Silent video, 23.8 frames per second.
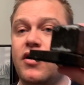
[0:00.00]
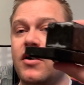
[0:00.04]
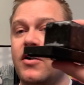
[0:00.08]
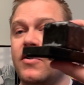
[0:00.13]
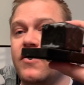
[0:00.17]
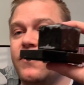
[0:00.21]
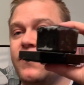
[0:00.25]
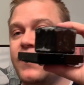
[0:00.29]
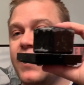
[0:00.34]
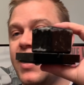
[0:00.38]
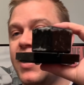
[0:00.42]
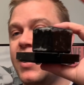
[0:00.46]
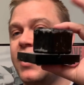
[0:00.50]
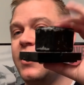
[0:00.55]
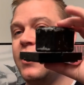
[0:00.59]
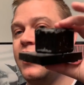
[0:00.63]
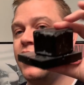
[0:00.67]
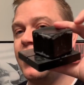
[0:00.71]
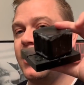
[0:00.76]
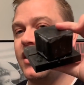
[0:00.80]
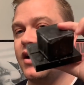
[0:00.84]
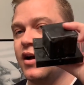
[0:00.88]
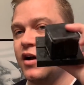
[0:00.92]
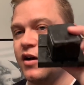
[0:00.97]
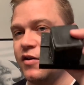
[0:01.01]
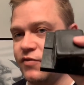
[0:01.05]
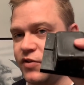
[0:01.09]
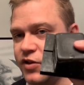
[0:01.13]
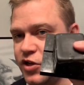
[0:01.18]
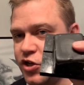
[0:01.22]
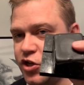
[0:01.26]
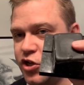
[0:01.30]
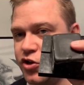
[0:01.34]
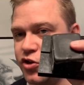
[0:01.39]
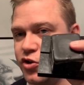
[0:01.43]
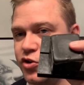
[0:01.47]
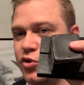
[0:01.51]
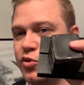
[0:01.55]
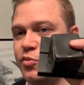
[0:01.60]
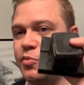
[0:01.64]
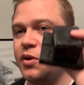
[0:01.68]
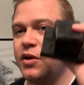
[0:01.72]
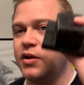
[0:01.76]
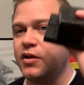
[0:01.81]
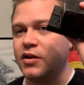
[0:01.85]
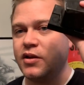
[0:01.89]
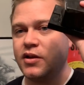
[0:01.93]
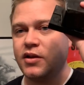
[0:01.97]
are a fan of the
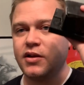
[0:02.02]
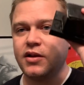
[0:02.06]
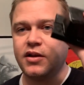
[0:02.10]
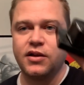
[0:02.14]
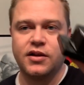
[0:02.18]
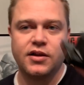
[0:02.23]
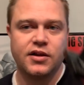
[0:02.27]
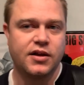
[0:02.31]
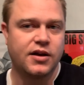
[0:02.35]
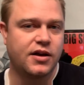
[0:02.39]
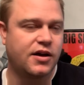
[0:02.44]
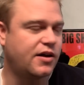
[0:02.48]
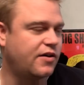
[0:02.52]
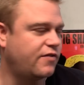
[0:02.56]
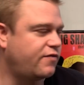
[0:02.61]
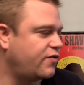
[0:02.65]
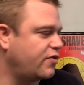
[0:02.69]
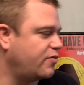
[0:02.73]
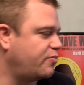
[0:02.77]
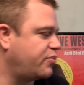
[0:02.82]
cube for